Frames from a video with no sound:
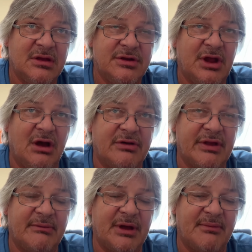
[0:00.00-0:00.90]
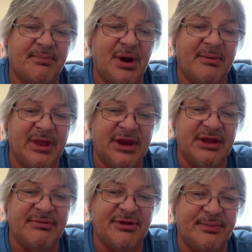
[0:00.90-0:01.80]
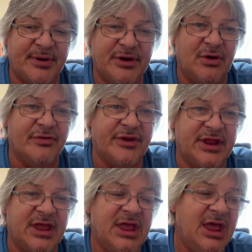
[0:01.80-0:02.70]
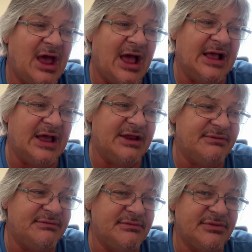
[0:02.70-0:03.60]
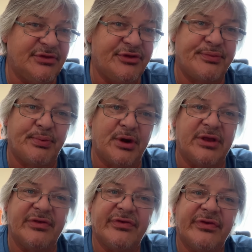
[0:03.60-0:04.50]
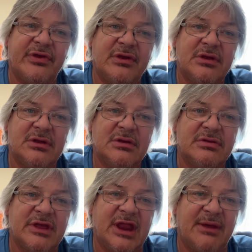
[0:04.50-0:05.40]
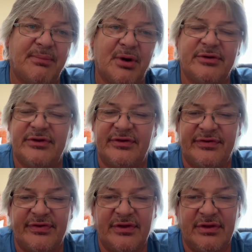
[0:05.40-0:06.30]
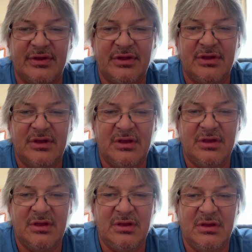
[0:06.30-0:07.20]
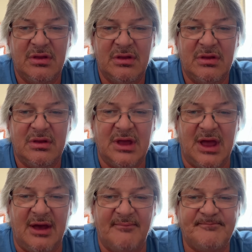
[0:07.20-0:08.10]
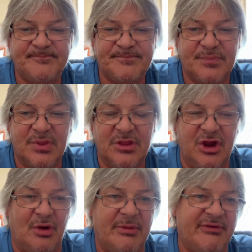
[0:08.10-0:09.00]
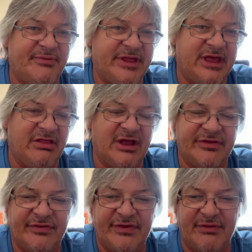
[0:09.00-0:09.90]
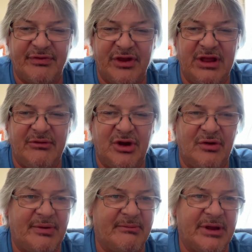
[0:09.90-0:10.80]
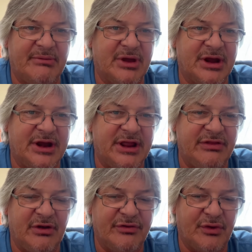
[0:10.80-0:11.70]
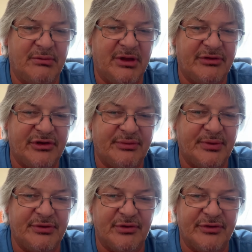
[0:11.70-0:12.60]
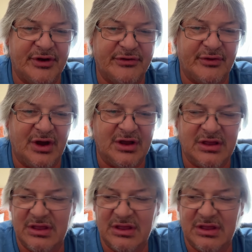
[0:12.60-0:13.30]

no, because I'm gonna probably end up just putting those in the, I got springs that I purchased, you know, made for the airlines and stuff. So you never know if I'm gonna be gonna need those. So I might as well just put those in the truck.